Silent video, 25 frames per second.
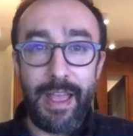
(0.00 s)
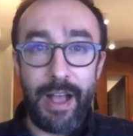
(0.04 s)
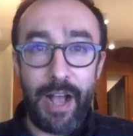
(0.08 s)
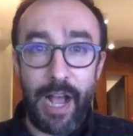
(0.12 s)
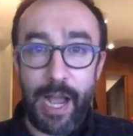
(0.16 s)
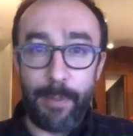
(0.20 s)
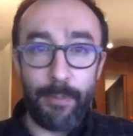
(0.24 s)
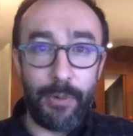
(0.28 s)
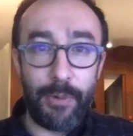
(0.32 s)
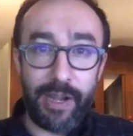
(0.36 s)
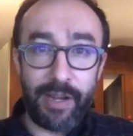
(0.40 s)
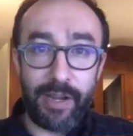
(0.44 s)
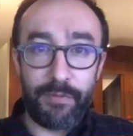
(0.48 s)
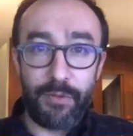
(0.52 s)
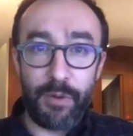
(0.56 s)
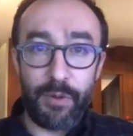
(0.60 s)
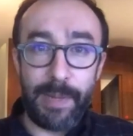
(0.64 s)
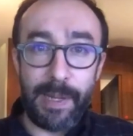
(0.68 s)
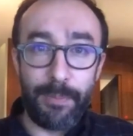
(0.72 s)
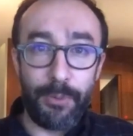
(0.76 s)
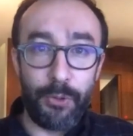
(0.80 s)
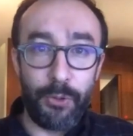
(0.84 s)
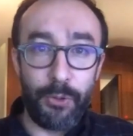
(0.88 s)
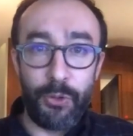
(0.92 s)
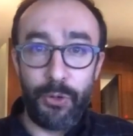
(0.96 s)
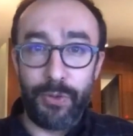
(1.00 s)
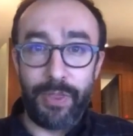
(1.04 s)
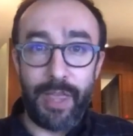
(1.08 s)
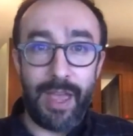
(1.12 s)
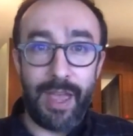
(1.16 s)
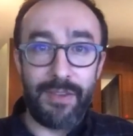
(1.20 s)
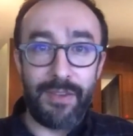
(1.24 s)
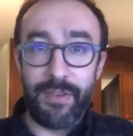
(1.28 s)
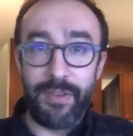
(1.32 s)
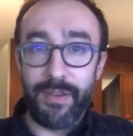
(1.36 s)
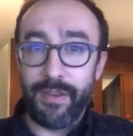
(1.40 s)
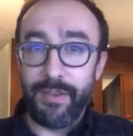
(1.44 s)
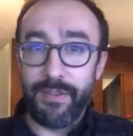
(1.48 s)
I'm writing for people who
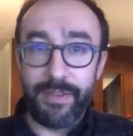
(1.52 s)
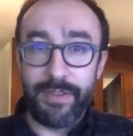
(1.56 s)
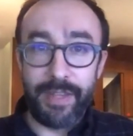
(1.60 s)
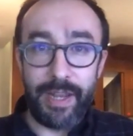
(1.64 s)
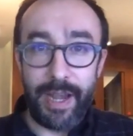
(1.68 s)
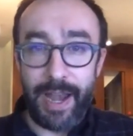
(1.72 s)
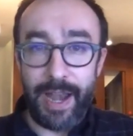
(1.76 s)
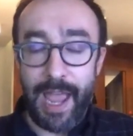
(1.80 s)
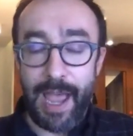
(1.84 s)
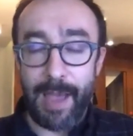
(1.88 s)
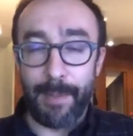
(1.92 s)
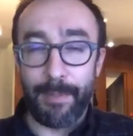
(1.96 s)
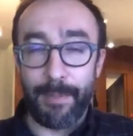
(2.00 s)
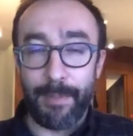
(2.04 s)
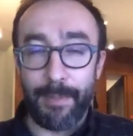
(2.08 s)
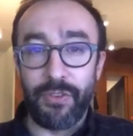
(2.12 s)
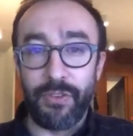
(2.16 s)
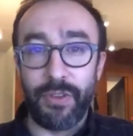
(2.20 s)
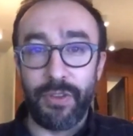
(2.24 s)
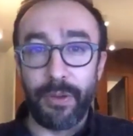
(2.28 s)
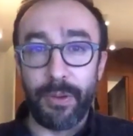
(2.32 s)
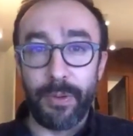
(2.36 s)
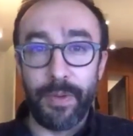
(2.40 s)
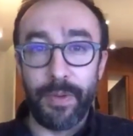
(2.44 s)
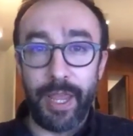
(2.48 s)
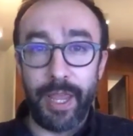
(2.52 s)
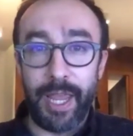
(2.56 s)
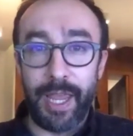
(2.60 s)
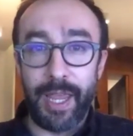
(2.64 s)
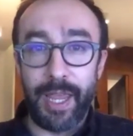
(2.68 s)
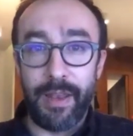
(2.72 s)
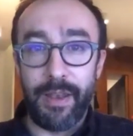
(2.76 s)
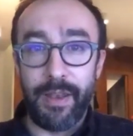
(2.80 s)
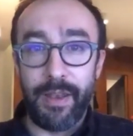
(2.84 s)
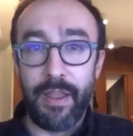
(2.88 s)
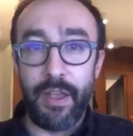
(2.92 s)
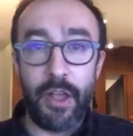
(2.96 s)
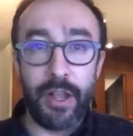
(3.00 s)
that didn't happen to.
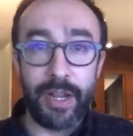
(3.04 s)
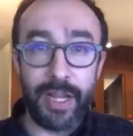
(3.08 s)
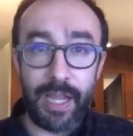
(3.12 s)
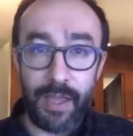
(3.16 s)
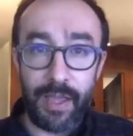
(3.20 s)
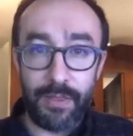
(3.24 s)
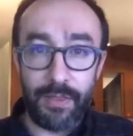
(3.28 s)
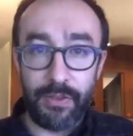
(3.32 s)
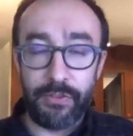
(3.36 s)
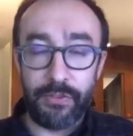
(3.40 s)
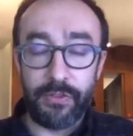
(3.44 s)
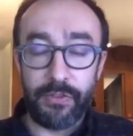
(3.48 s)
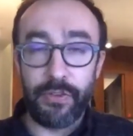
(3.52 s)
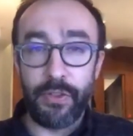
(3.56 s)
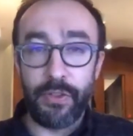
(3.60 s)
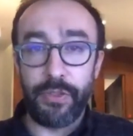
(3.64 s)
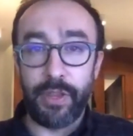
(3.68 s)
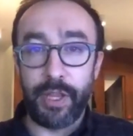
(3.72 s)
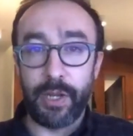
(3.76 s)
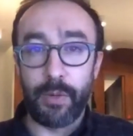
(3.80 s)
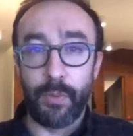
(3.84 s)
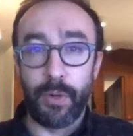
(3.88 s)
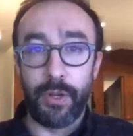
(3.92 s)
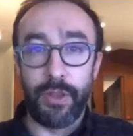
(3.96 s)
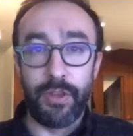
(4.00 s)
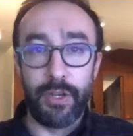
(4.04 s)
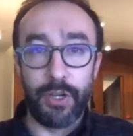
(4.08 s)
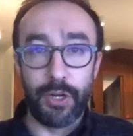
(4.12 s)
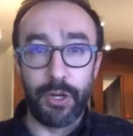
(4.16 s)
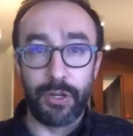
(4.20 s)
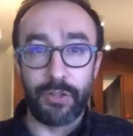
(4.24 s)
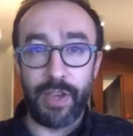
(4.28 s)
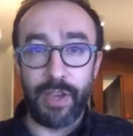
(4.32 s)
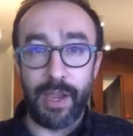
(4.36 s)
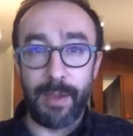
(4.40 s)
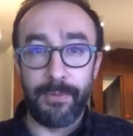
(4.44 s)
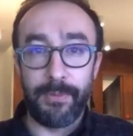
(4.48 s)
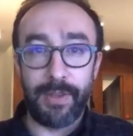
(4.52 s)
And again, this is a thing where the New
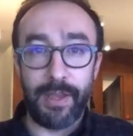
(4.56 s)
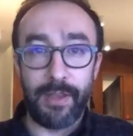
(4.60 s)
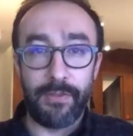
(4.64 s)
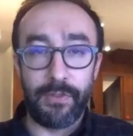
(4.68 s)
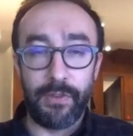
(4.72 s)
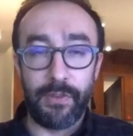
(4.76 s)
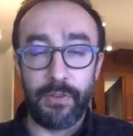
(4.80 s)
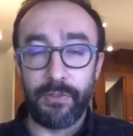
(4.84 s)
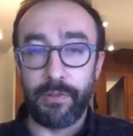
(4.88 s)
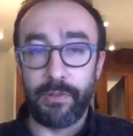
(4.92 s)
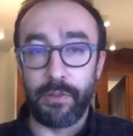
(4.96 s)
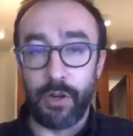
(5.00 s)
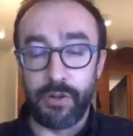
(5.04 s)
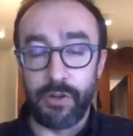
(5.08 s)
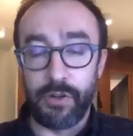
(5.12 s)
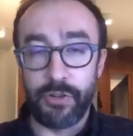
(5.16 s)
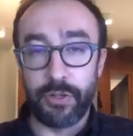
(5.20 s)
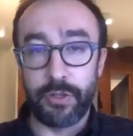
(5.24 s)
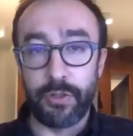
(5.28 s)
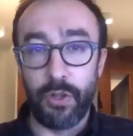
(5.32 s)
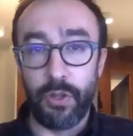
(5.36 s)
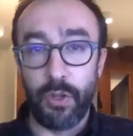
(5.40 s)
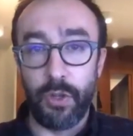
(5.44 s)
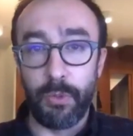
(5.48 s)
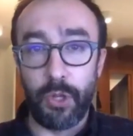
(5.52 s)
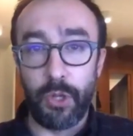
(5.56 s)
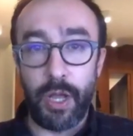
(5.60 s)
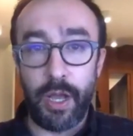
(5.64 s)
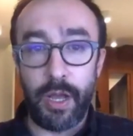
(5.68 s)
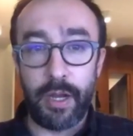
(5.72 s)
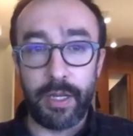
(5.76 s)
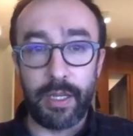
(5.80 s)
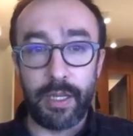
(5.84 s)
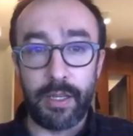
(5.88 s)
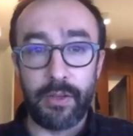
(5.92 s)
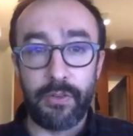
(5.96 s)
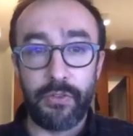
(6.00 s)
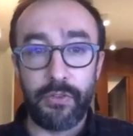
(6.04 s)
York Times has this larger global
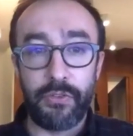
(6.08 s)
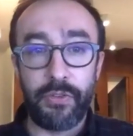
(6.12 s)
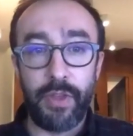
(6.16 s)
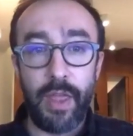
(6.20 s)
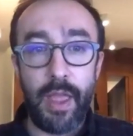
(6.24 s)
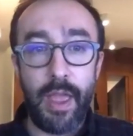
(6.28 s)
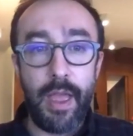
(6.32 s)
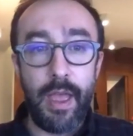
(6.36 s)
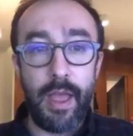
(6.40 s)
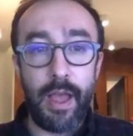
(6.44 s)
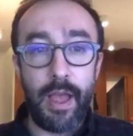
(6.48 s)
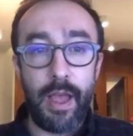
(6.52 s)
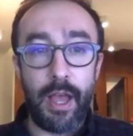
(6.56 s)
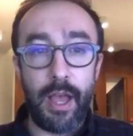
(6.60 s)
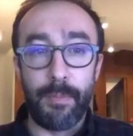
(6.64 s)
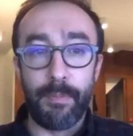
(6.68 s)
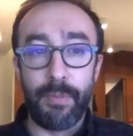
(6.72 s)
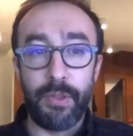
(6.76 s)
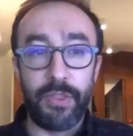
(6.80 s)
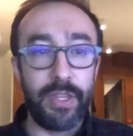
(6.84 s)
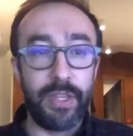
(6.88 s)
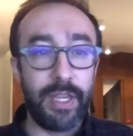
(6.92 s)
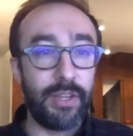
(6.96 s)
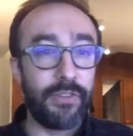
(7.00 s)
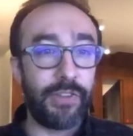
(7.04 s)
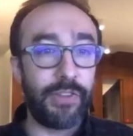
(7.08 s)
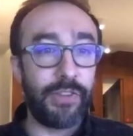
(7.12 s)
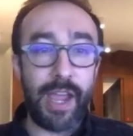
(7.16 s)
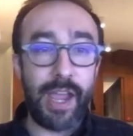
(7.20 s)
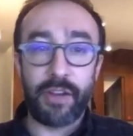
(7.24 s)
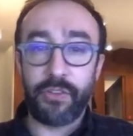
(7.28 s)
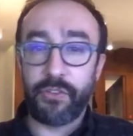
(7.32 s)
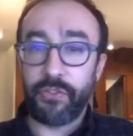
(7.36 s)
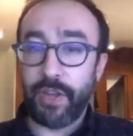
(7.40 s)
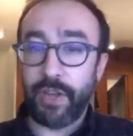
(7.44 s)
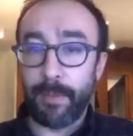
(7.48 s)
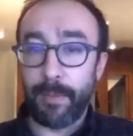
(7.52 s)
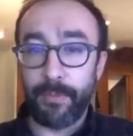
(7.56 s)
audience. Um, but the
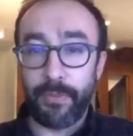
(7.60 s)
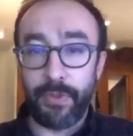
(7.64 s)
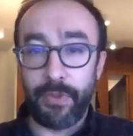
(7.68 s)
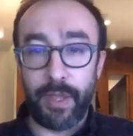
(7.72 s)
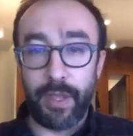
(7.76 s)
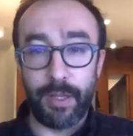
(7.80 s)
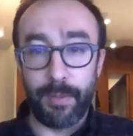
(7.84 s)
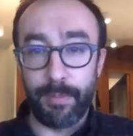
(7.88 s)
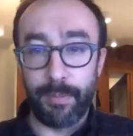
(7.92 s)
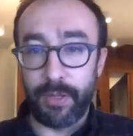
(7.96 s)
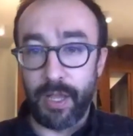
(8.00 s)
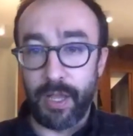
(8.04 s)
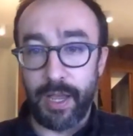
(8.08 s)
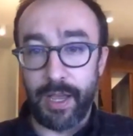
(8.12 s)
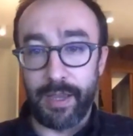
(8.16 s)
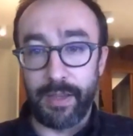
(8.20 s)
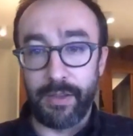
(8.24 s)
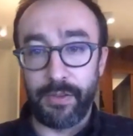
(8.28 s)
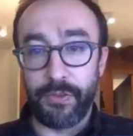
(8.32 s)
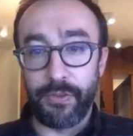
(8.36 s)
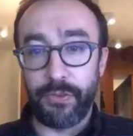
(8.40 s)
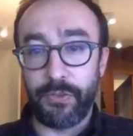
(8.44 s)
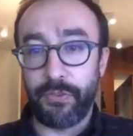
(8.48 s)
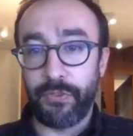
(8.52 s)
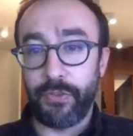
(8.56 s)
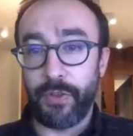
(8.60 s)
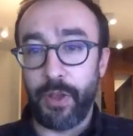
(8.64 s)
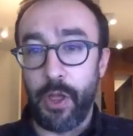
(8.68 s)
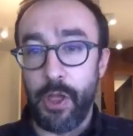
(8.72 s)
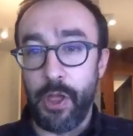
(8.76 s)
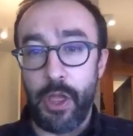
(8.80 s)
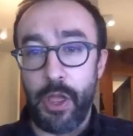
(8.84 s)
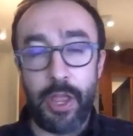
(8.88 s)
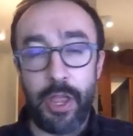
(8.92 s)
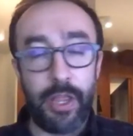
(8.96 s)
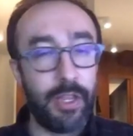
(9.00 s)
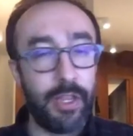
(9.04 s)
exact same thing applies uh,